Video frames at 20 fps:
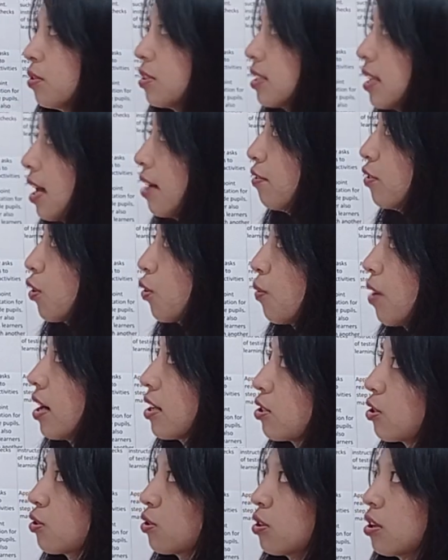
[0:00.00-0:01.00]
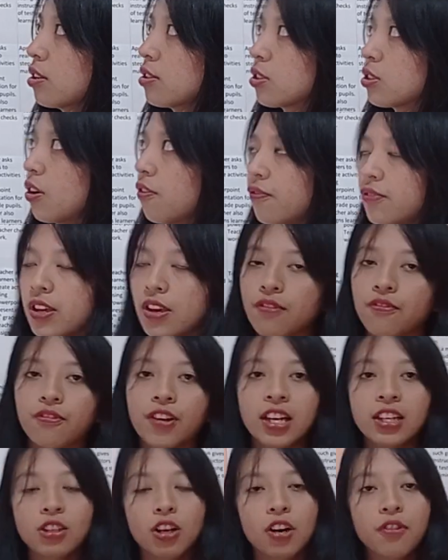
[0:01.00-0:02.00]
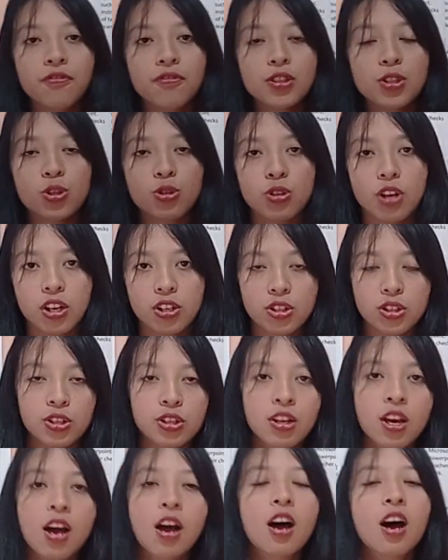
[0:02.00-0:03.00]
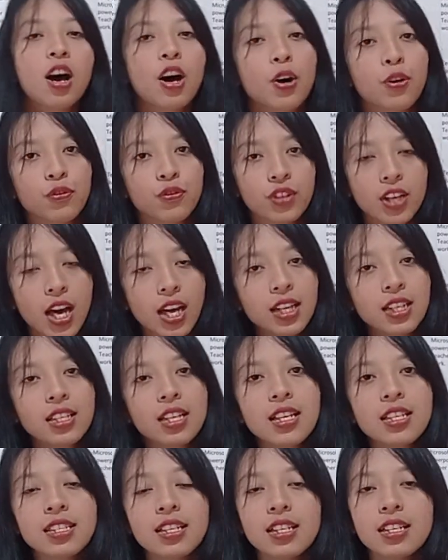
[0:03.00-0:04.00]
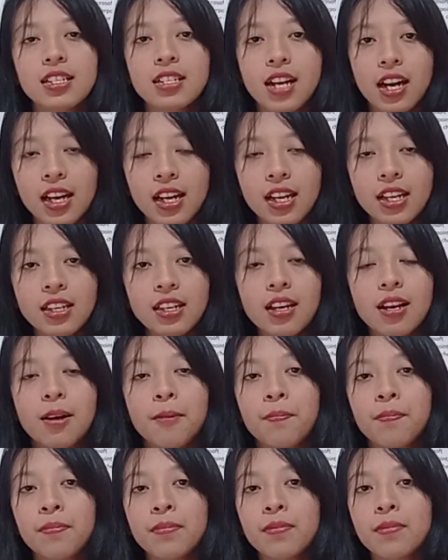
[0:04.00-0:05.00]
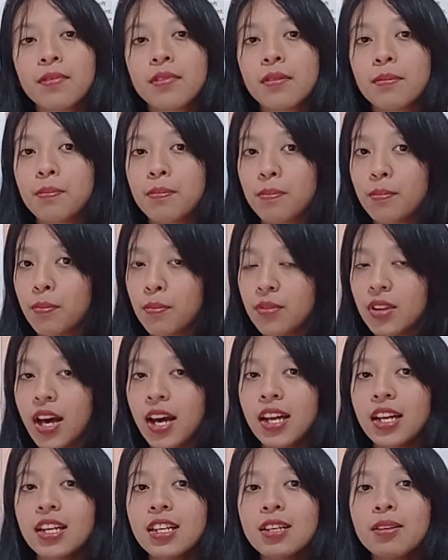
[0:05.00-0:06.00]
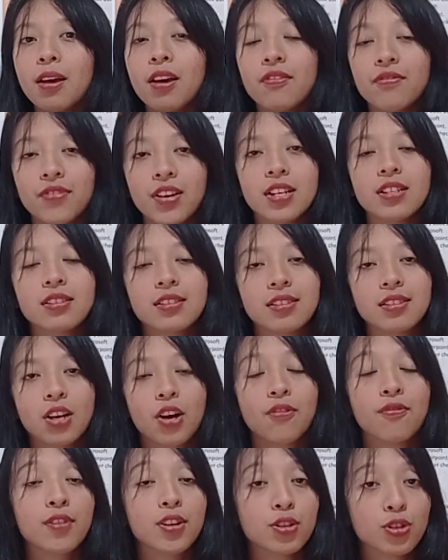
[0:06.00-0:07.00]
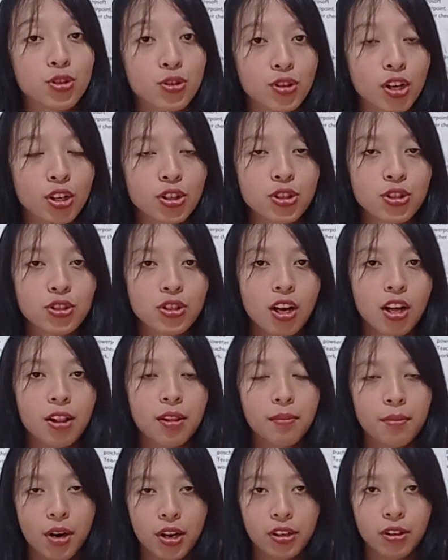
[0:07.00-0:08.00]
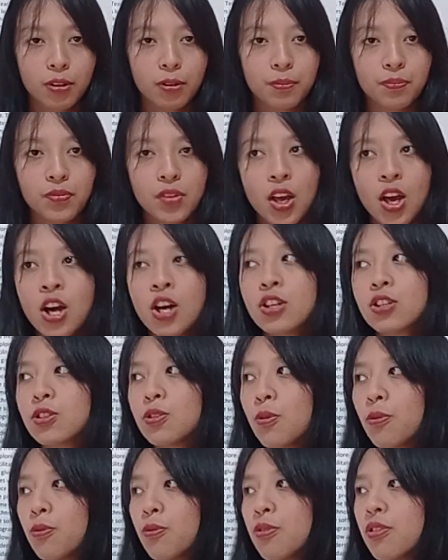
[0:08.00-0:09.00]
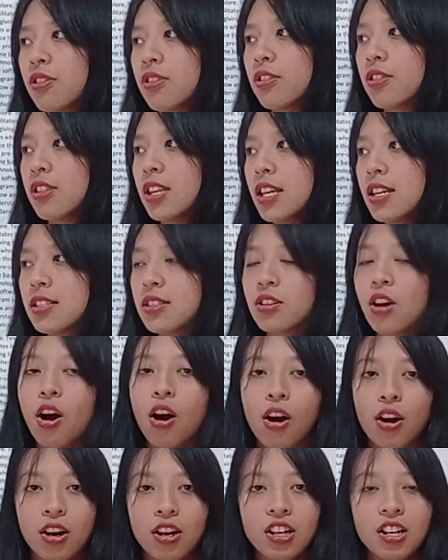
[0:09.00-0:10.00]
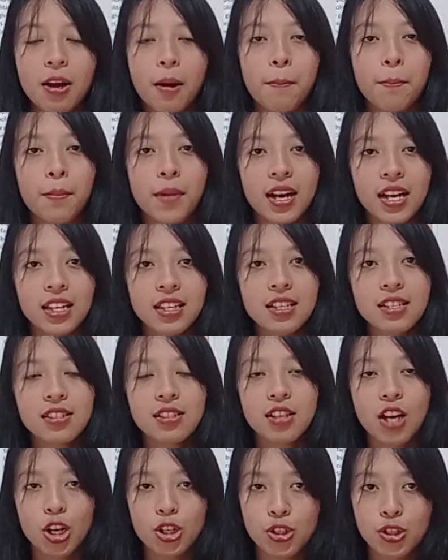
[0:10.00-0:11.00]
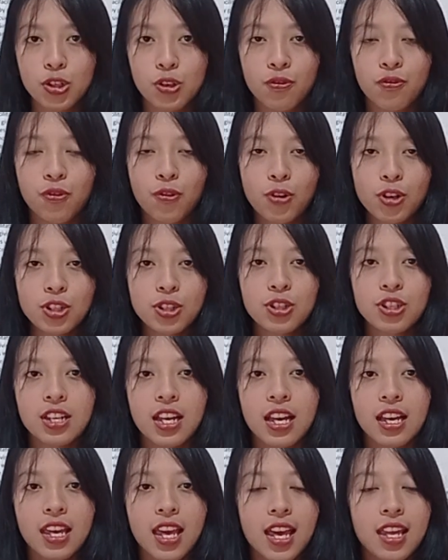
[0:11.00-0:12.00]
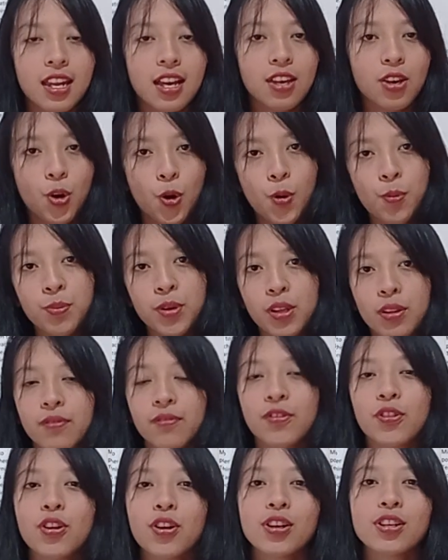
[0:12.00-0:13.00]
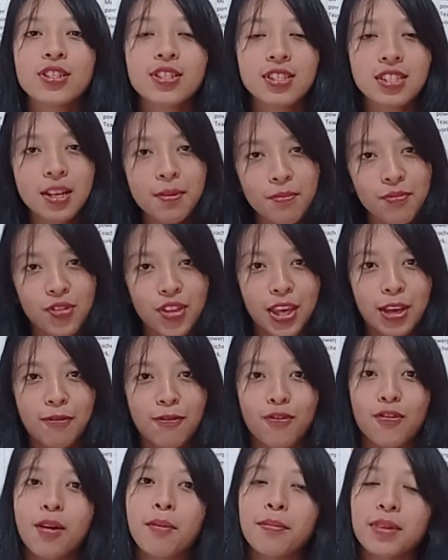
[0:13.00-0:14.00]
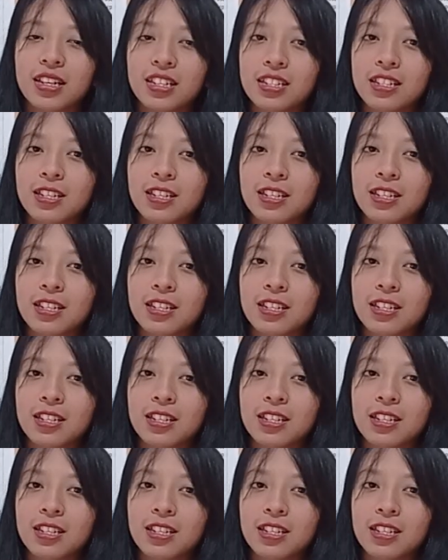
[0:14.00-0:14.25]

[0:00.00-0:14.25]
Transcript: and the rationales of the event of instruction of GWYNETH's nine events of instructional model. So these are my discussion for today, and I hope you learned something from it.